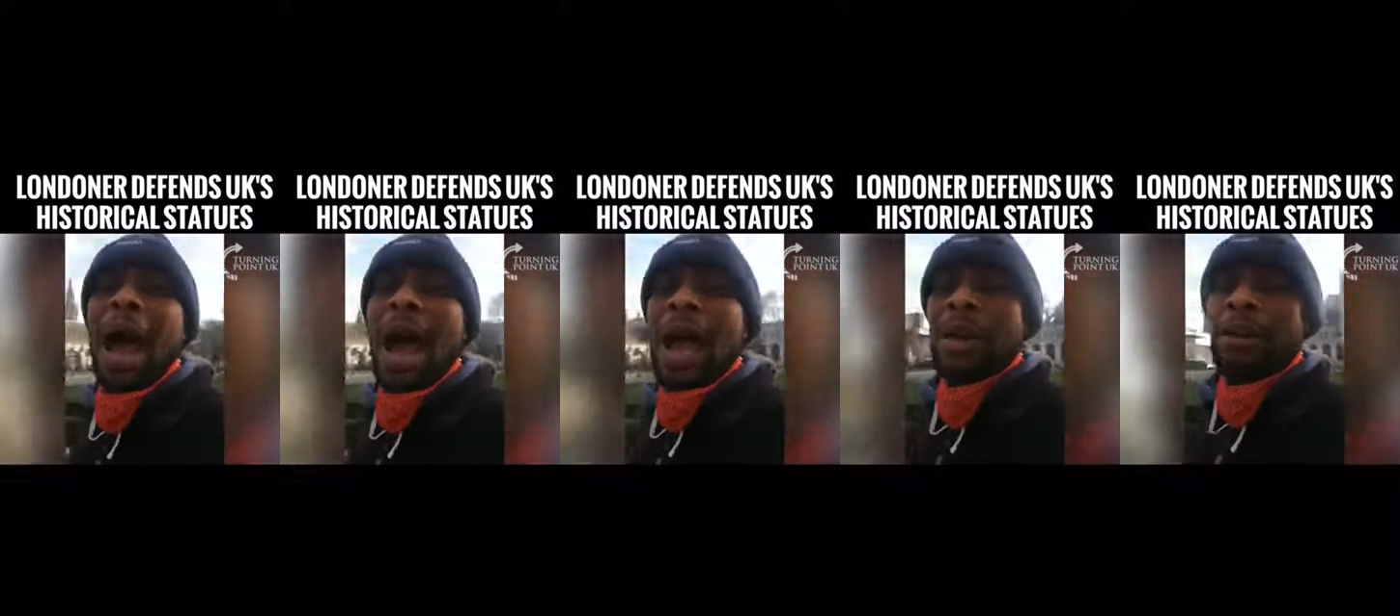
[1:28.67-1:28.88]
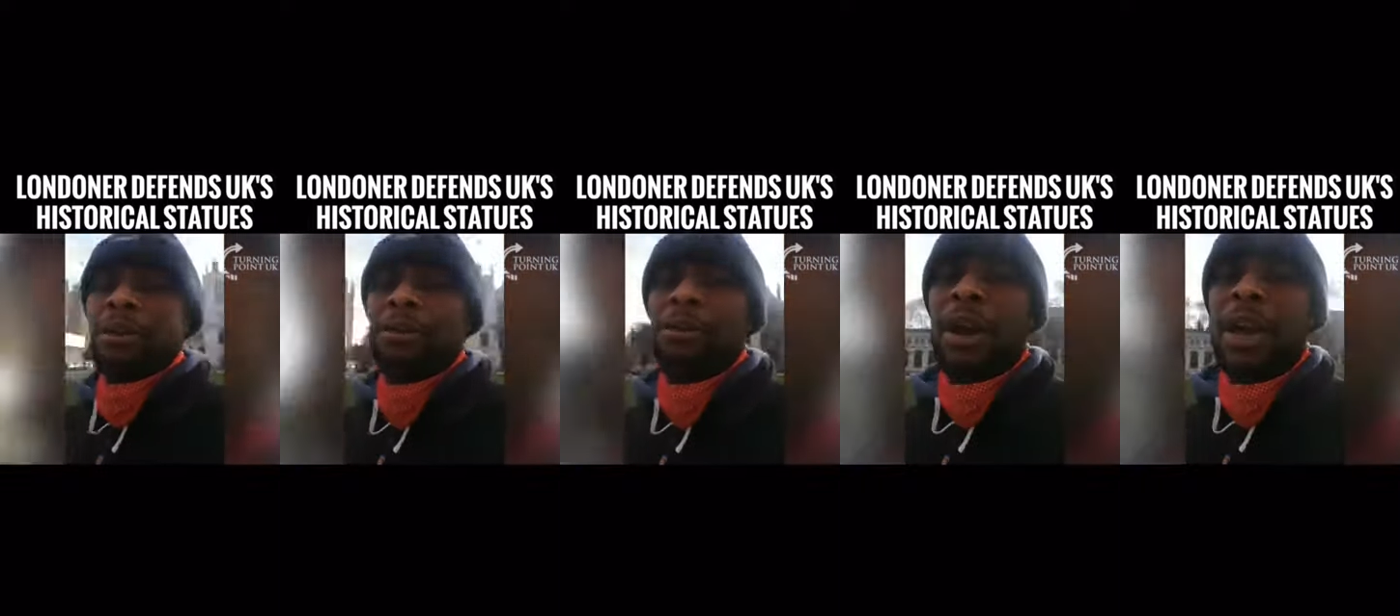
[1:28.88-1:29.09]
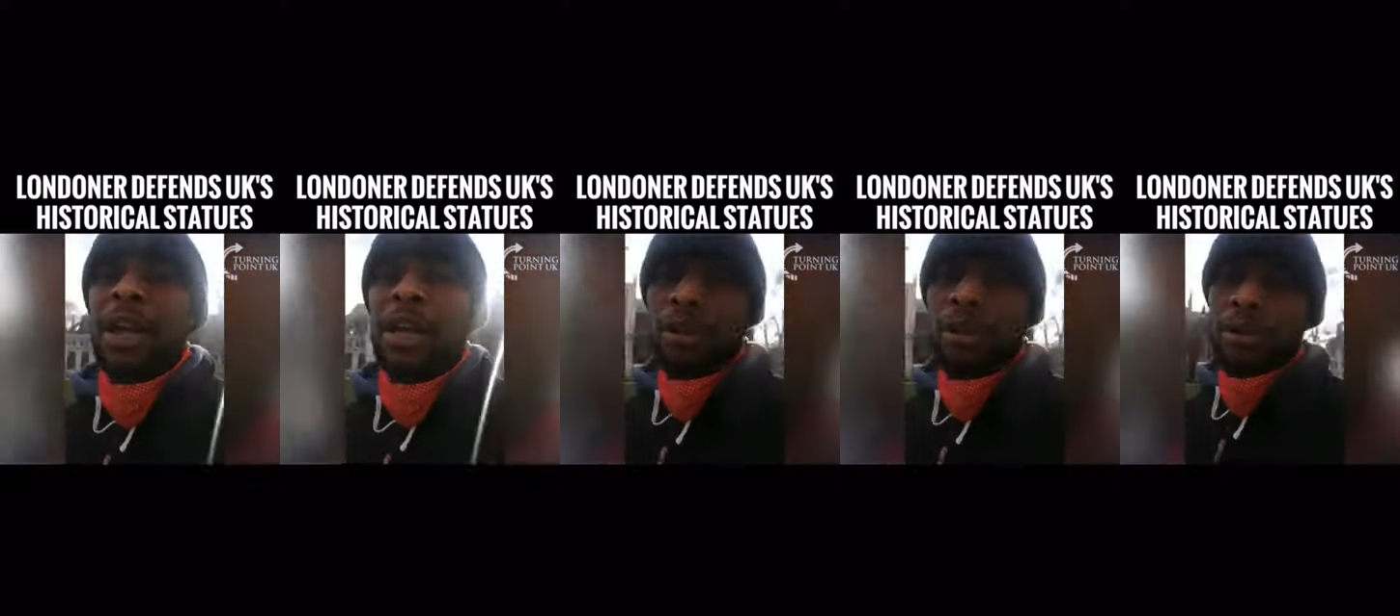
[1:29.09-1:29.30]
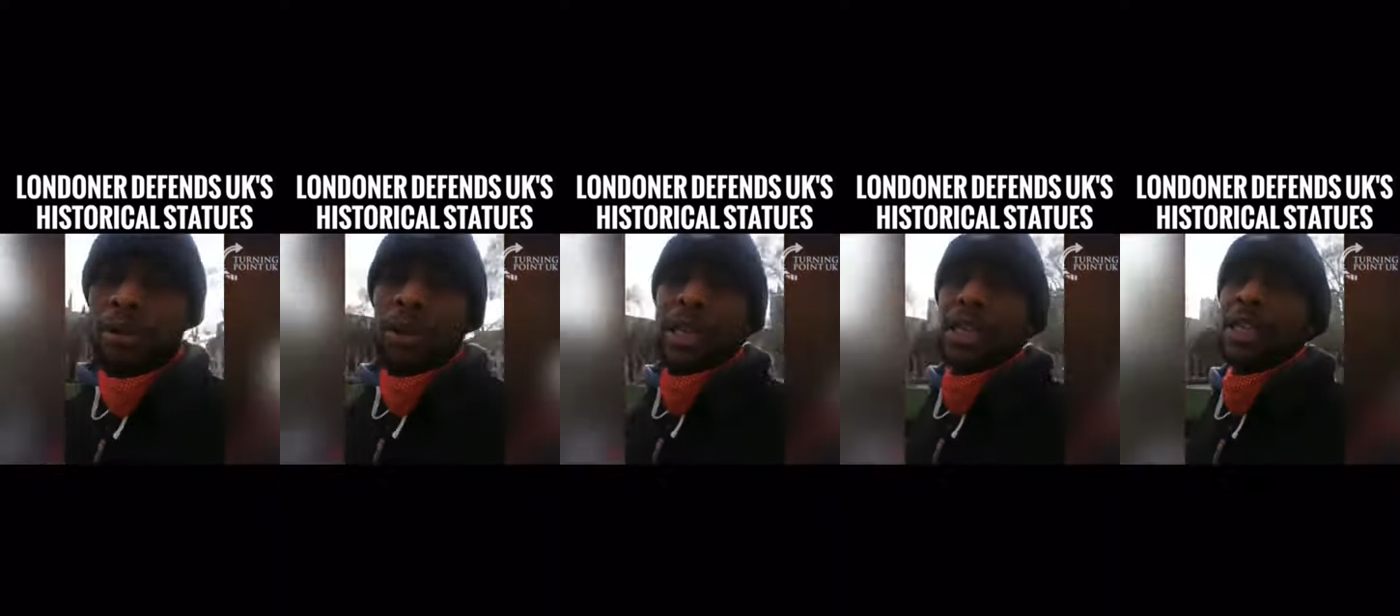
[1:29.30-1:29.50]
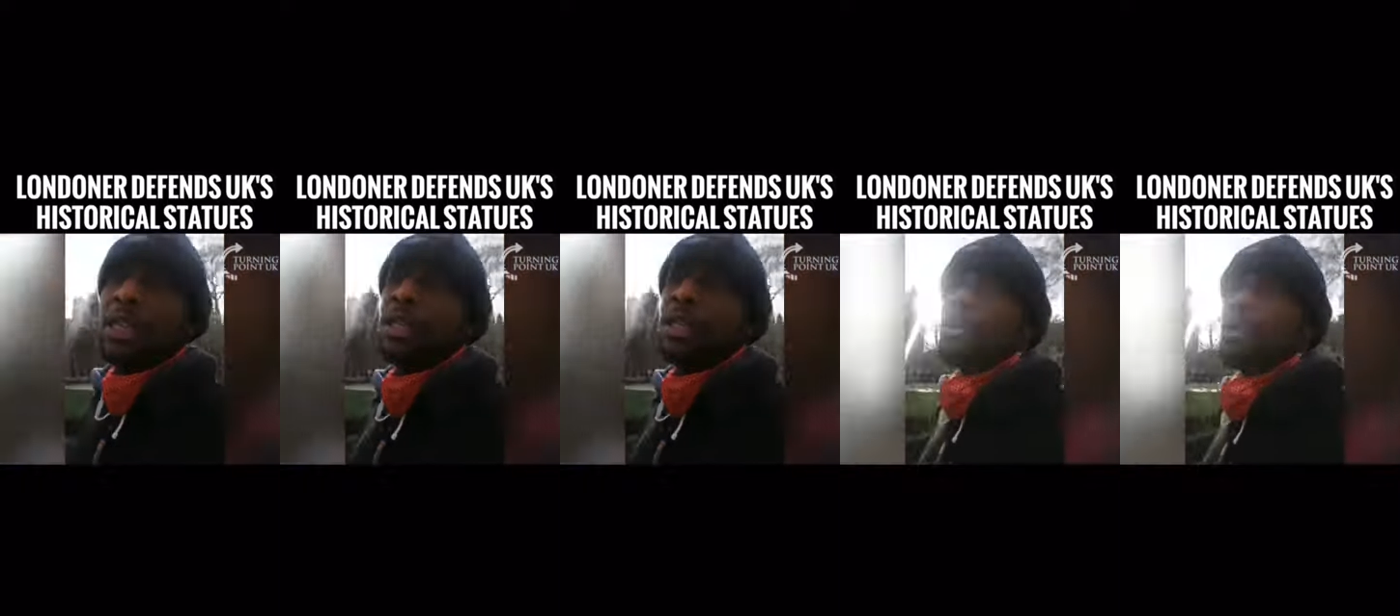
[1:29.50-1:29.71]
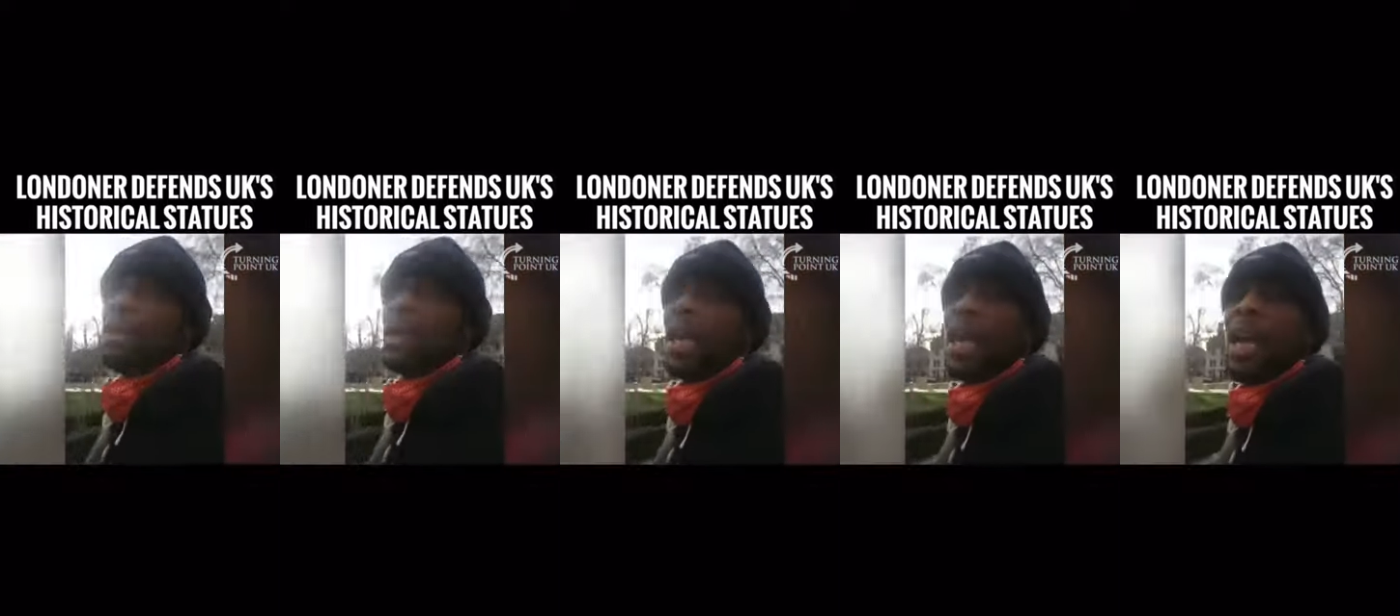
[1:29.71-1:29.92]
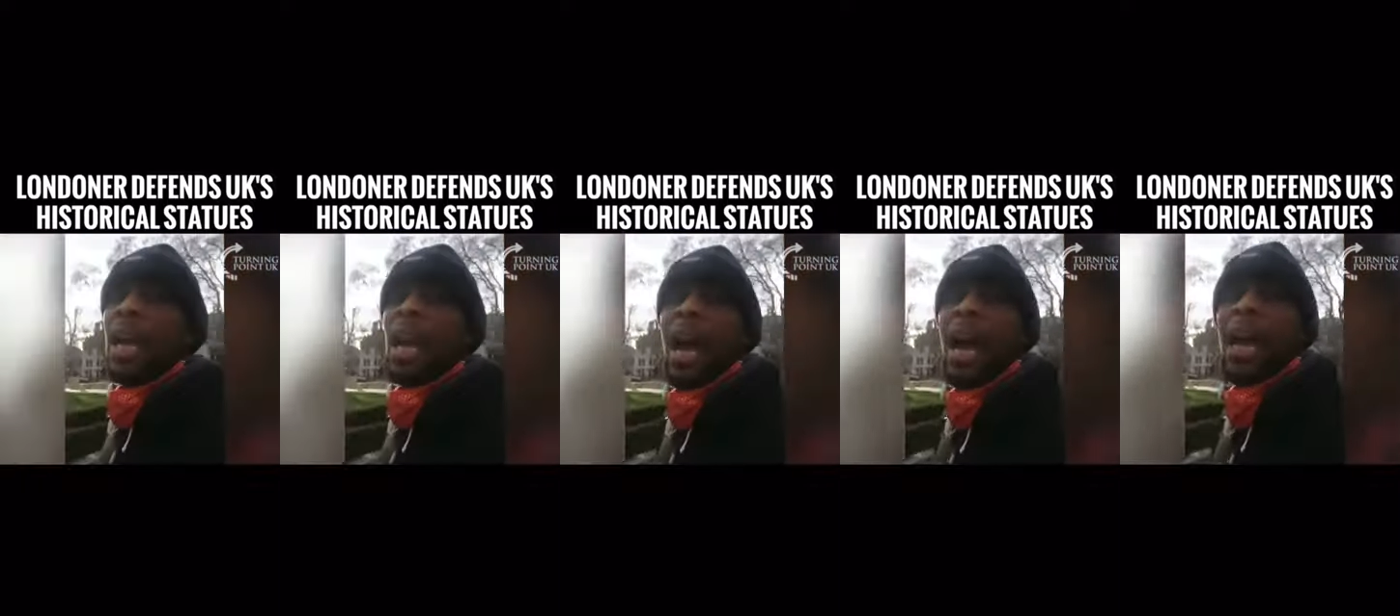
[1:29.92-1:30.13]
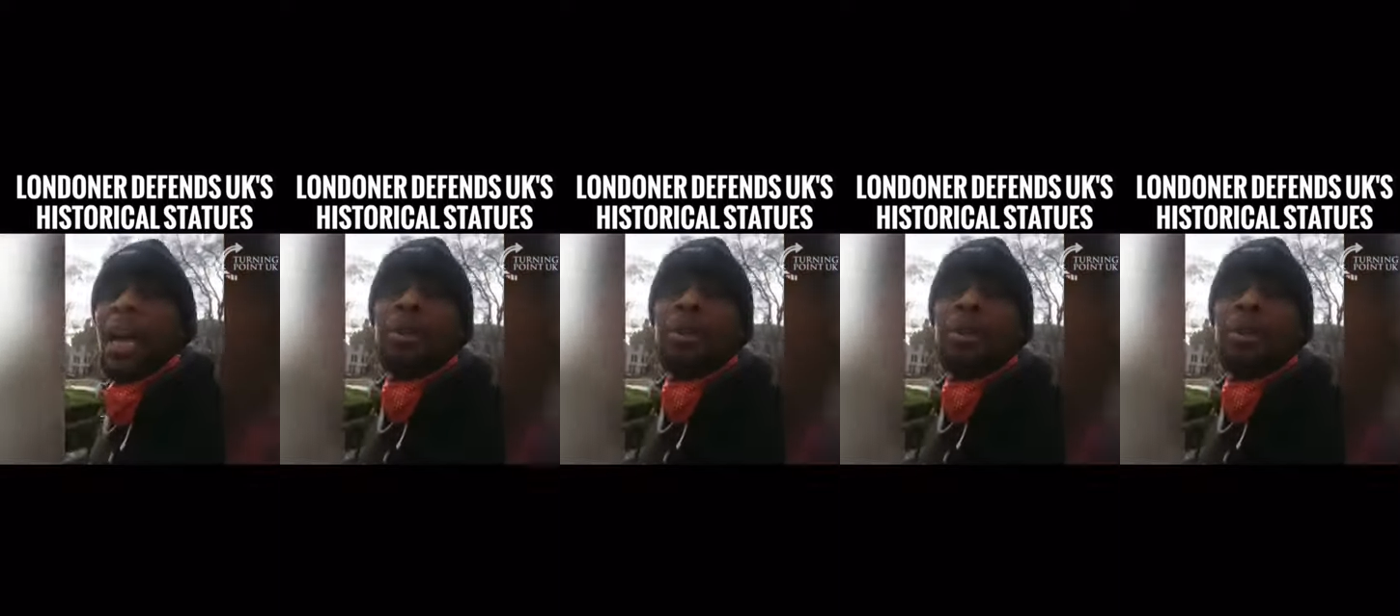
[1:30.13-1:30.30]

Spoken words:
and create new history. And I'm